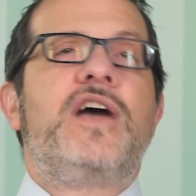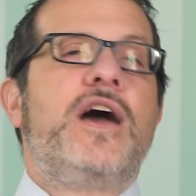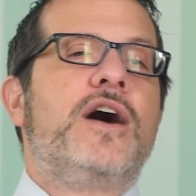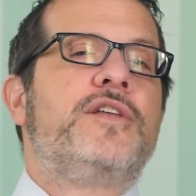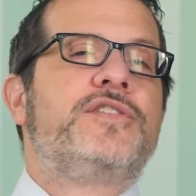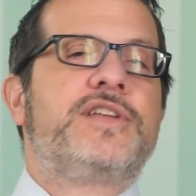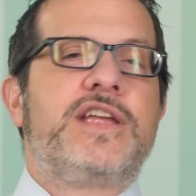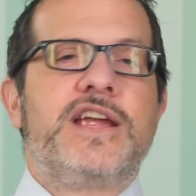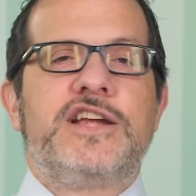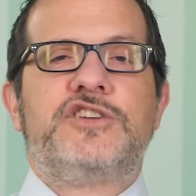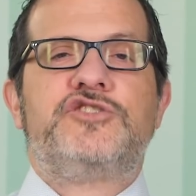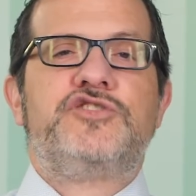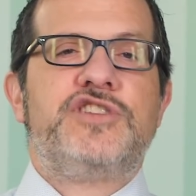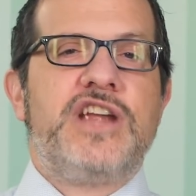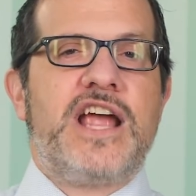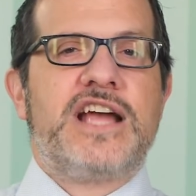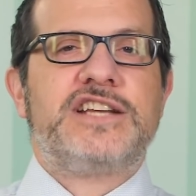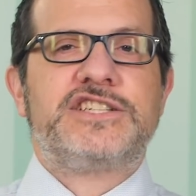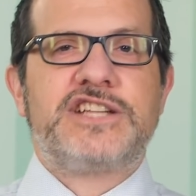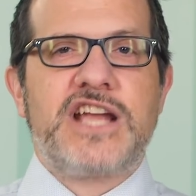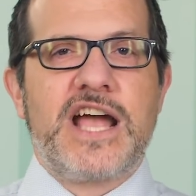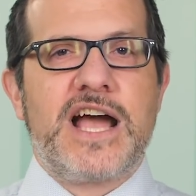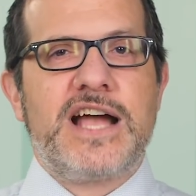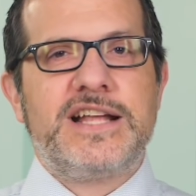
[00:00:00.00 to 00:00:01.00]
healthcare
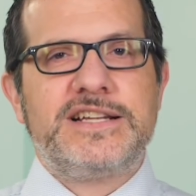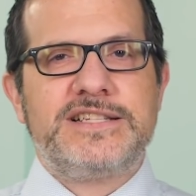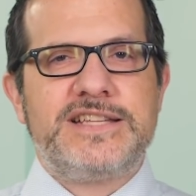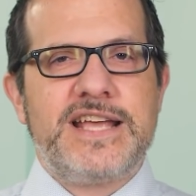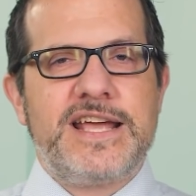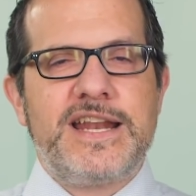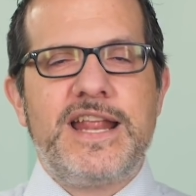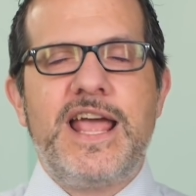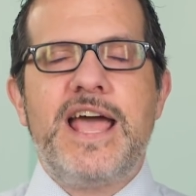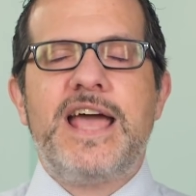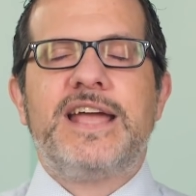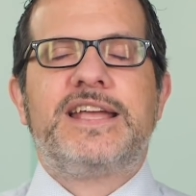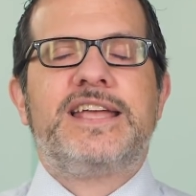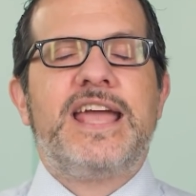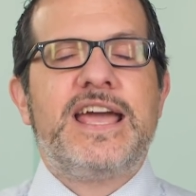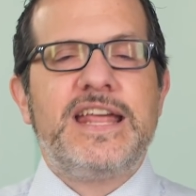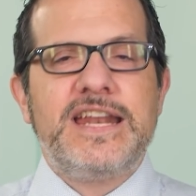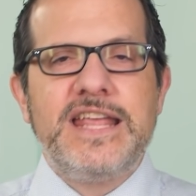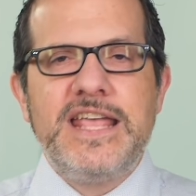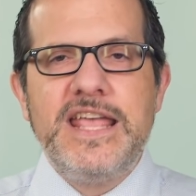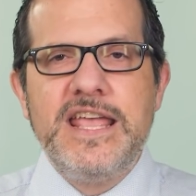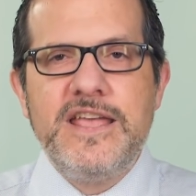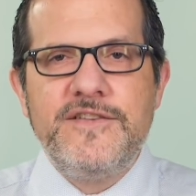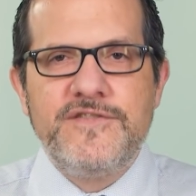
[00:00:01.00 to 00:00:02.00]
triage content,
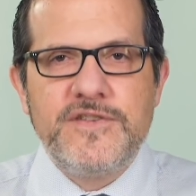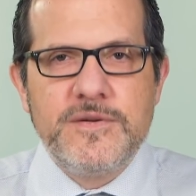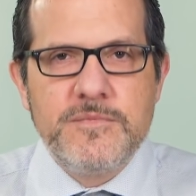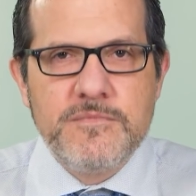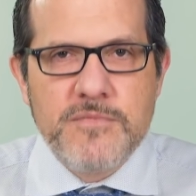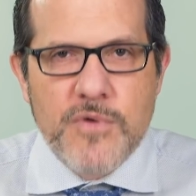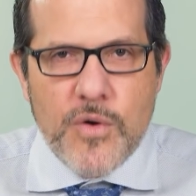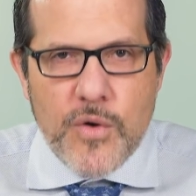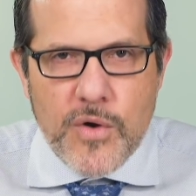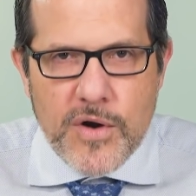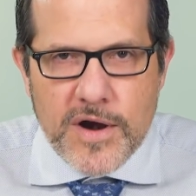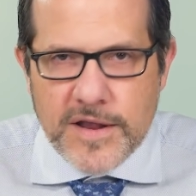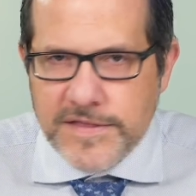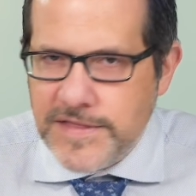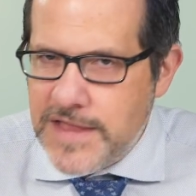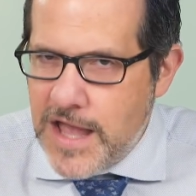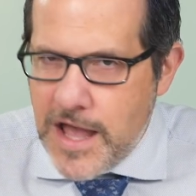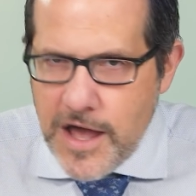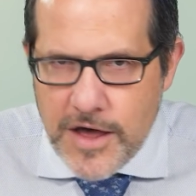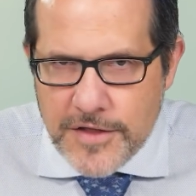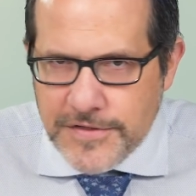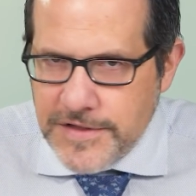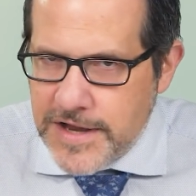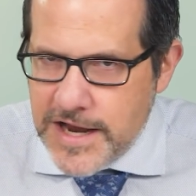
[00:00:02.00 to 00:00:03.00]
get even more at the
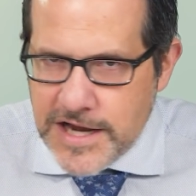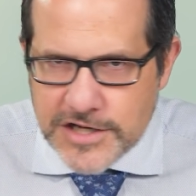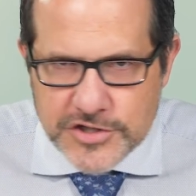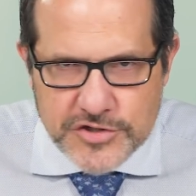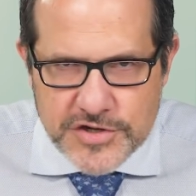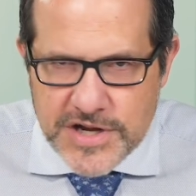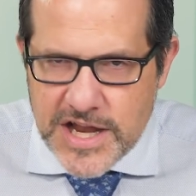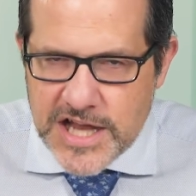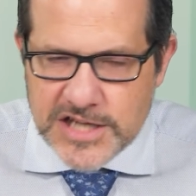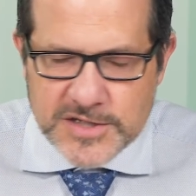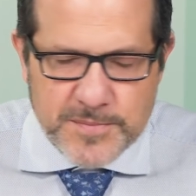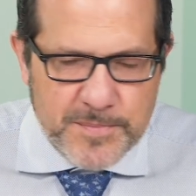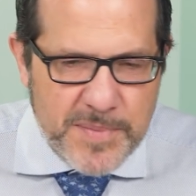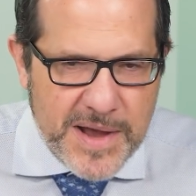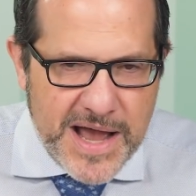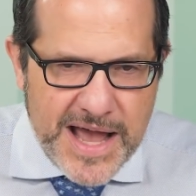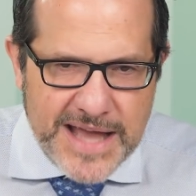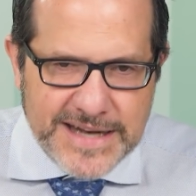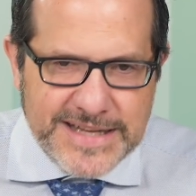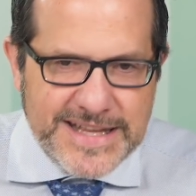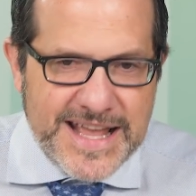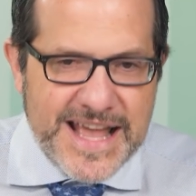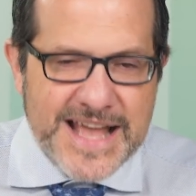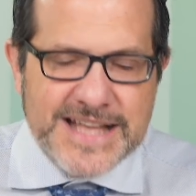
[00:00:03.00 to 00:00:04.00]
Healthcare Triage
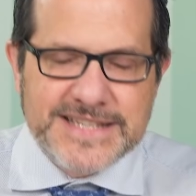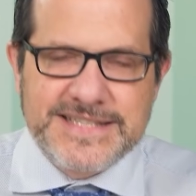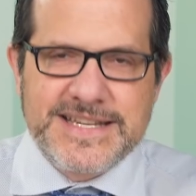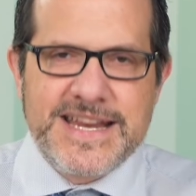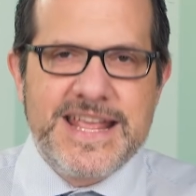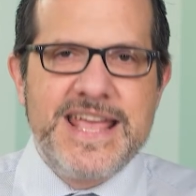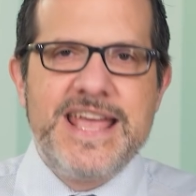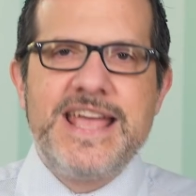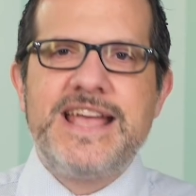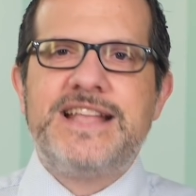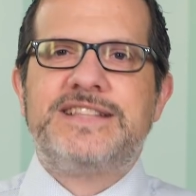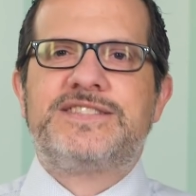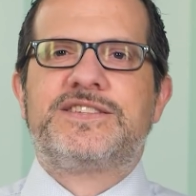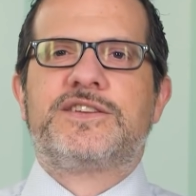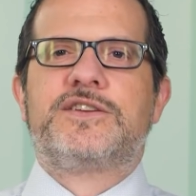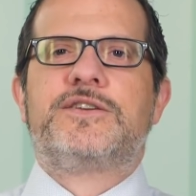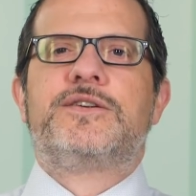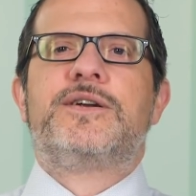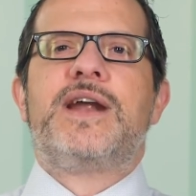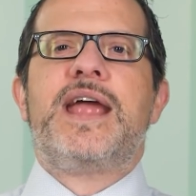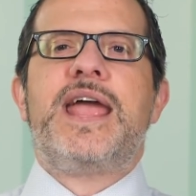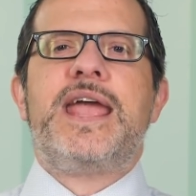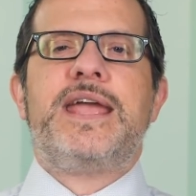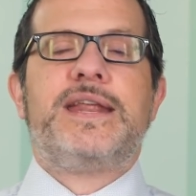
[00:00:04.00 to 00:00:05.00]
Podcast. It's
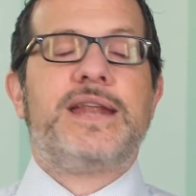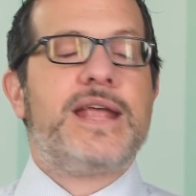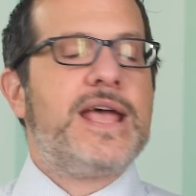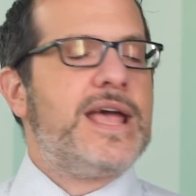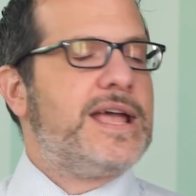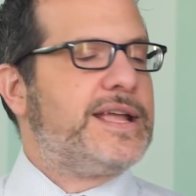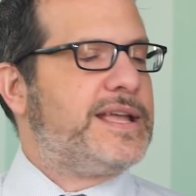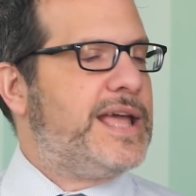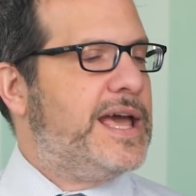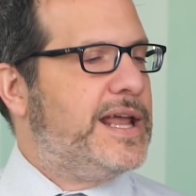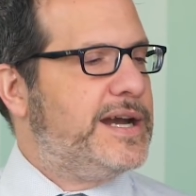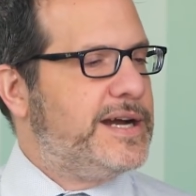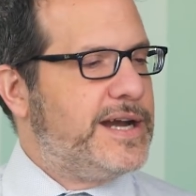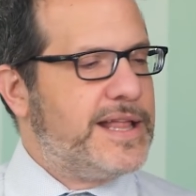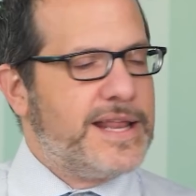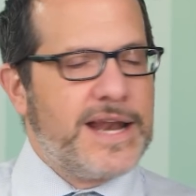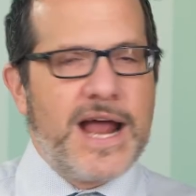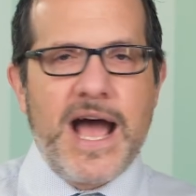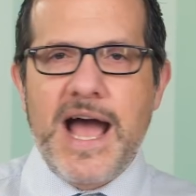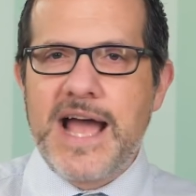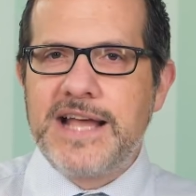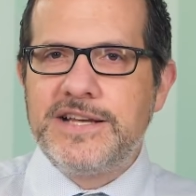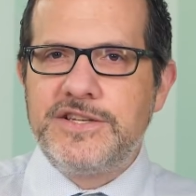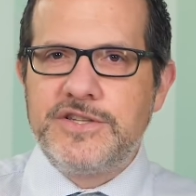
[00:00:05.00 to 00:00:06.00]
great. Get it at
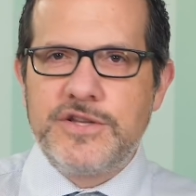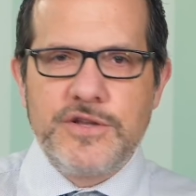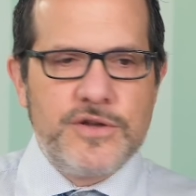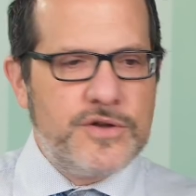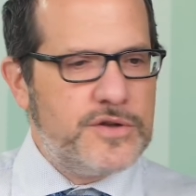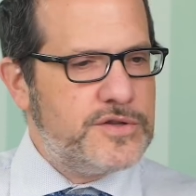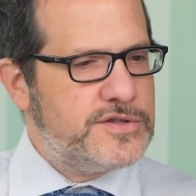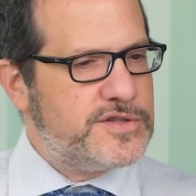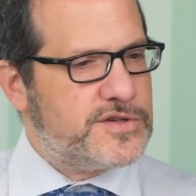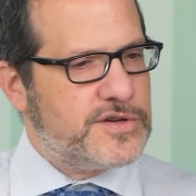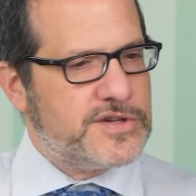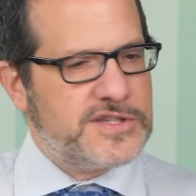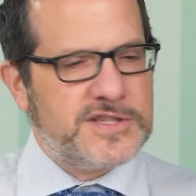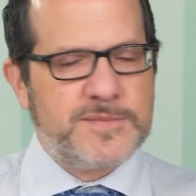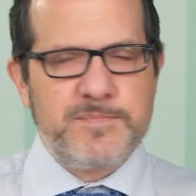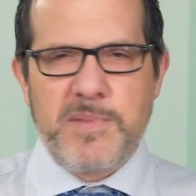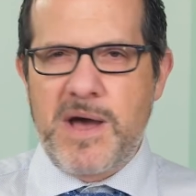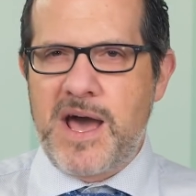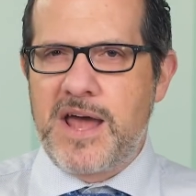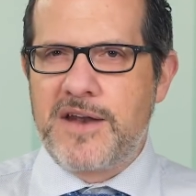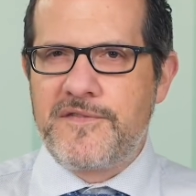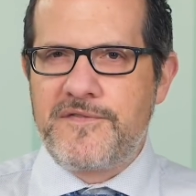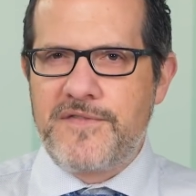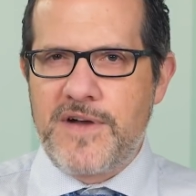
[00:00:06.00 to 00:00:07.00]
iTunes or
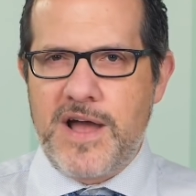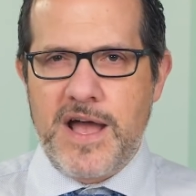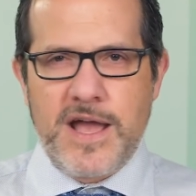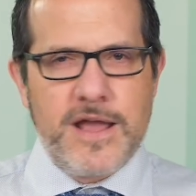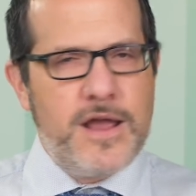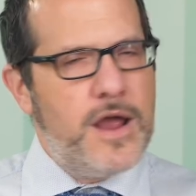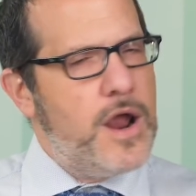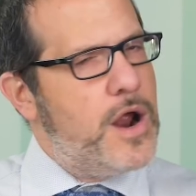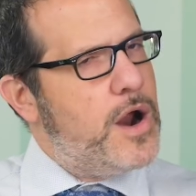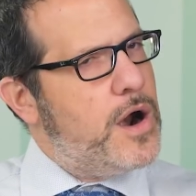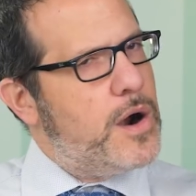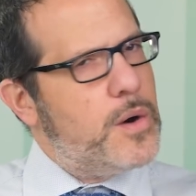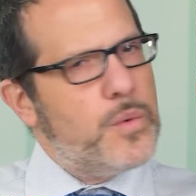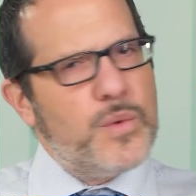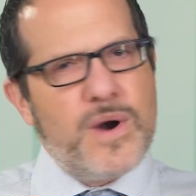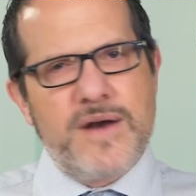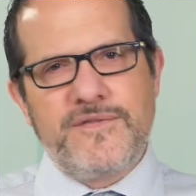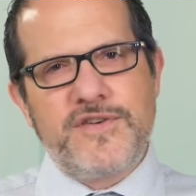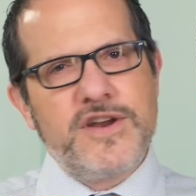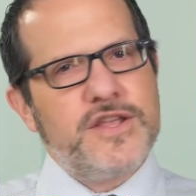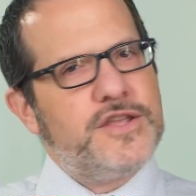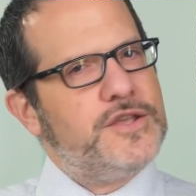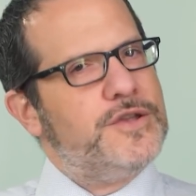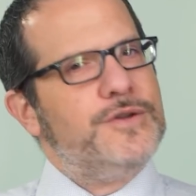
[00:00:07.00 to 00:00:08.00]
Spotify or
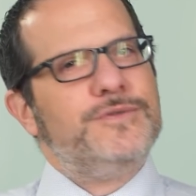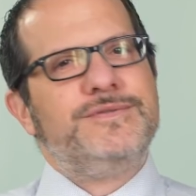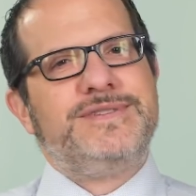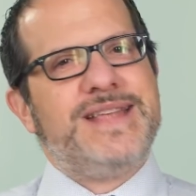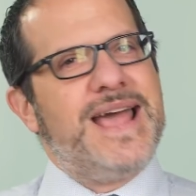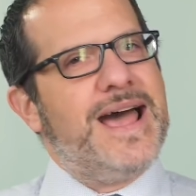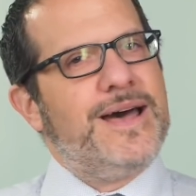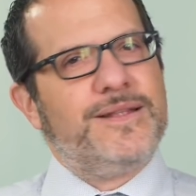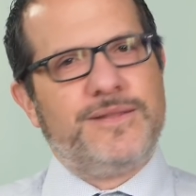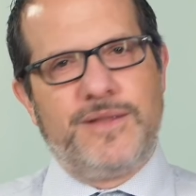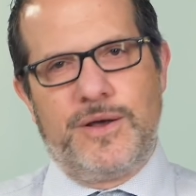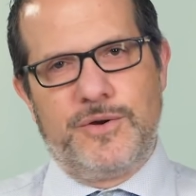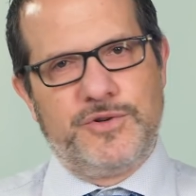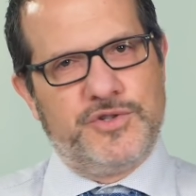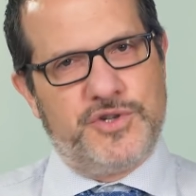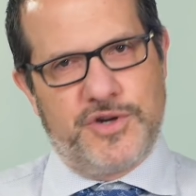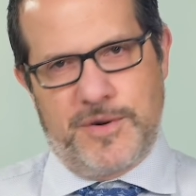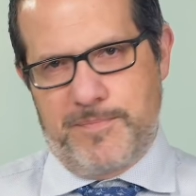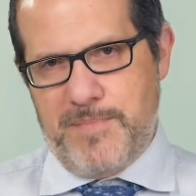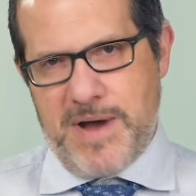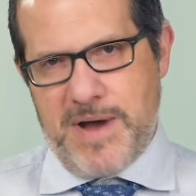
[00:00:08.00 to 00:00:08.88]
wherever you download your